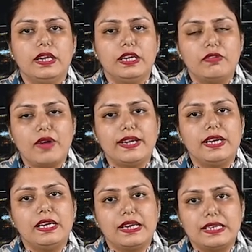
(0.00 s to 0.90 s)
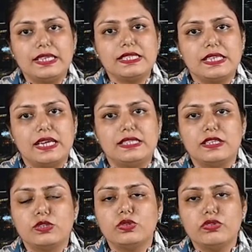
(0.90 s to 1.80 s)
divided learning styles
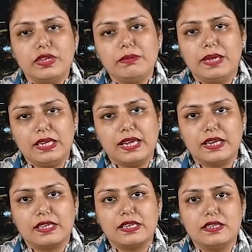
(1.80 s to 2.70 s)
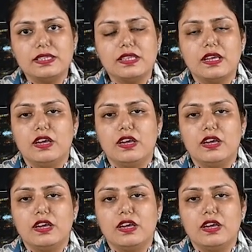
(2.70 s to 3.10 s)
into three main categories: